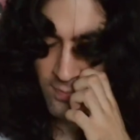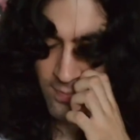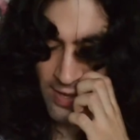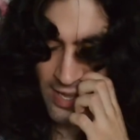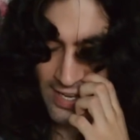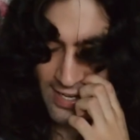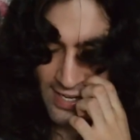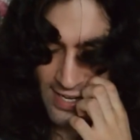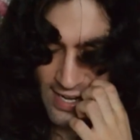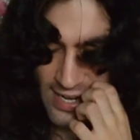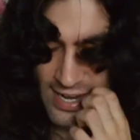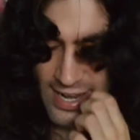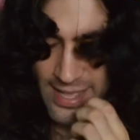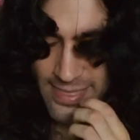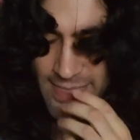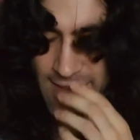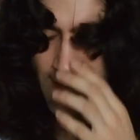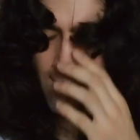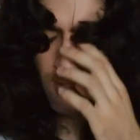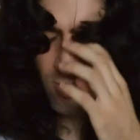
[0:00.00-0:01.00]
but I
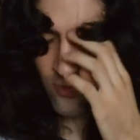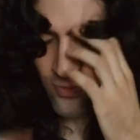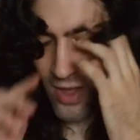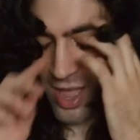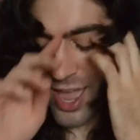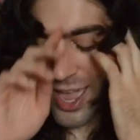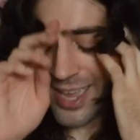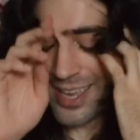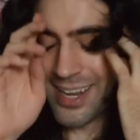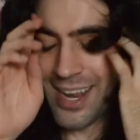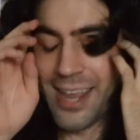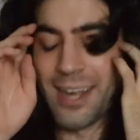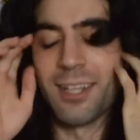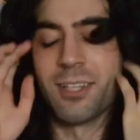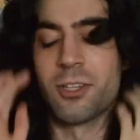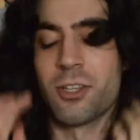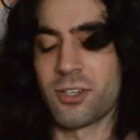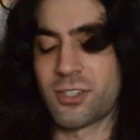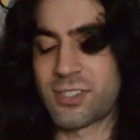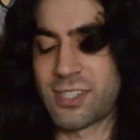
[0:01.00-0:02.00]
think it's fine and
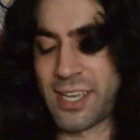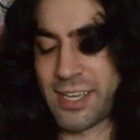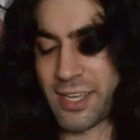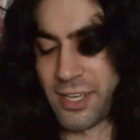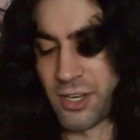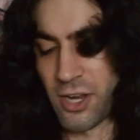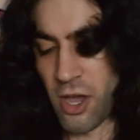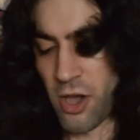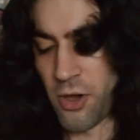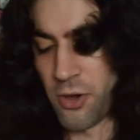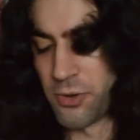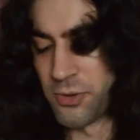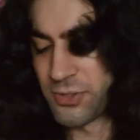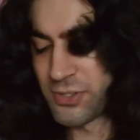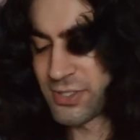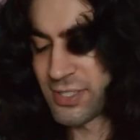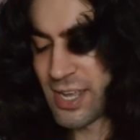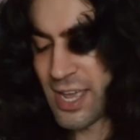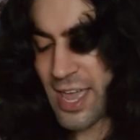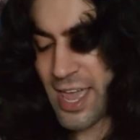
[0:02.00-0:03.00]
it looks like a
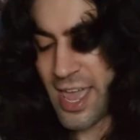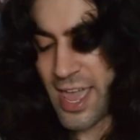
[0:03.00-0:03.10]
nose.